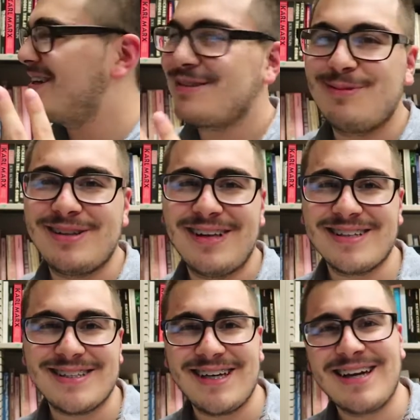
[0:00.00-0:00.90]
nice with the
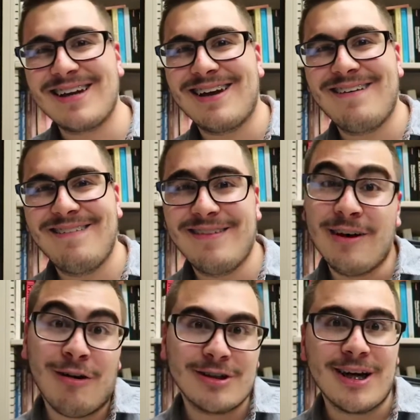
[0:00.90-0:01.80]
aesthetic and
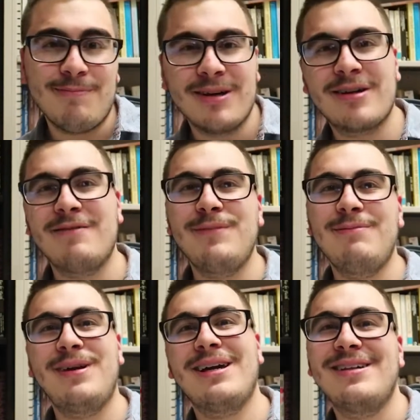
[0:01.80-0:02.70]
the whole topic of
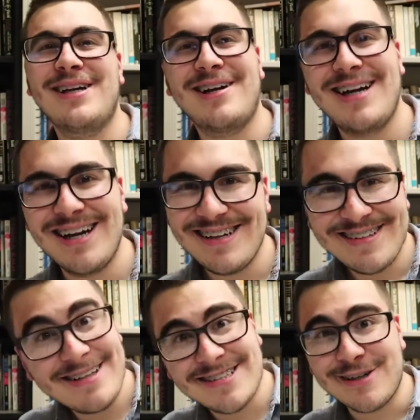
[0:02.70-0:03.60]
me being illiterate.
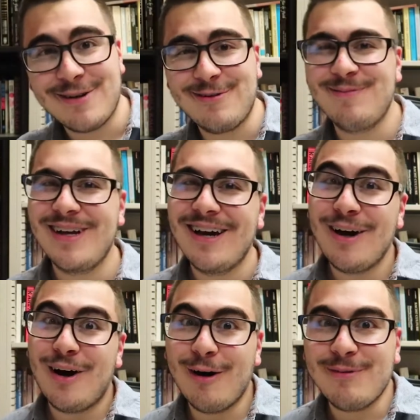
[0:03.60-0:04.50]
So,
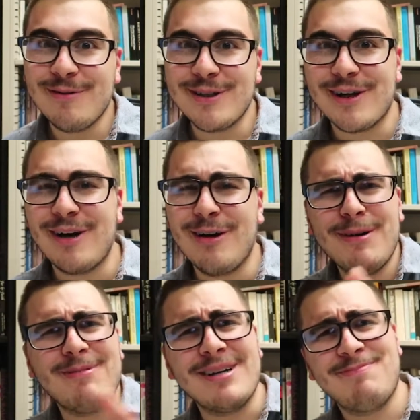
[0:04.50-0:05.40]
hope you enjoy. Hope
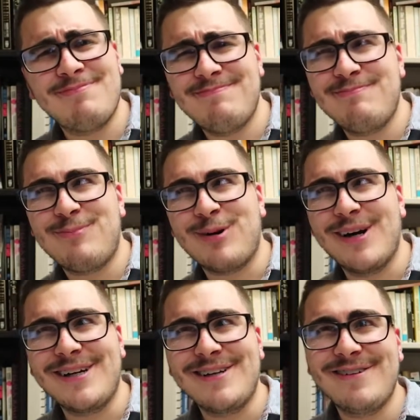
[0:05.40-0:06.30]
I'm not
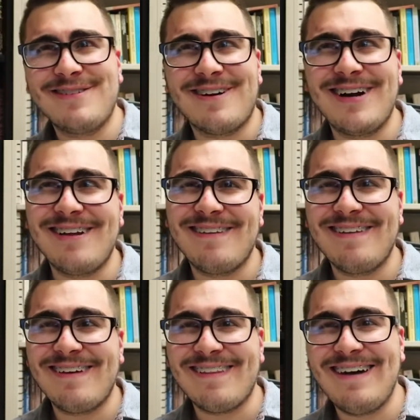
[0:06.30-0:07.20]
boring you or
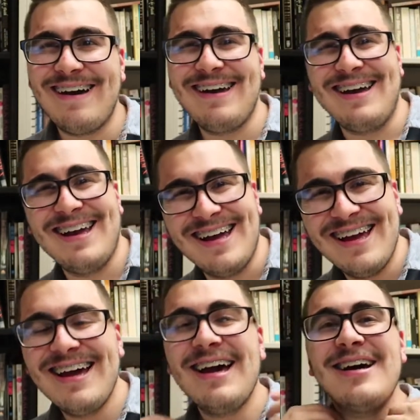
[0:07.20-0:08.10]
anything like that.
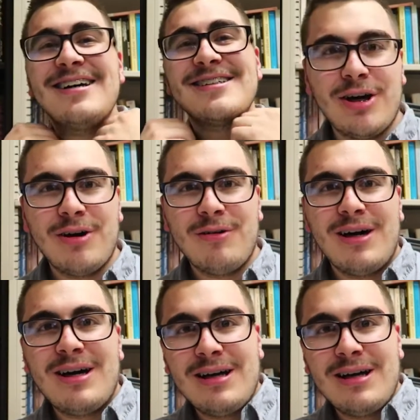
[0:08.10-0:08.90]
So,